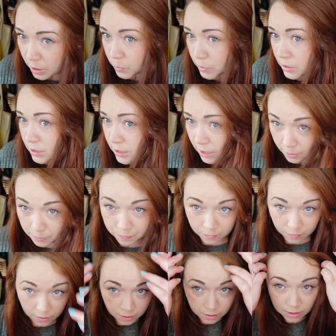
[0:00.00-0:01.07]
will say.
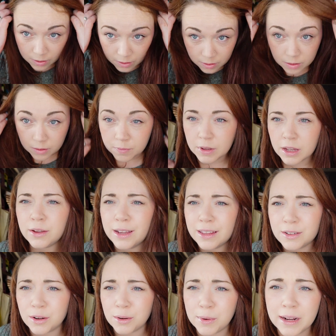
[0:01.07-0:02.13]
Can you hear the
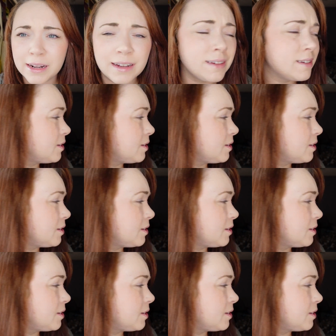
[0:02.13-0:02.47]
dog whining?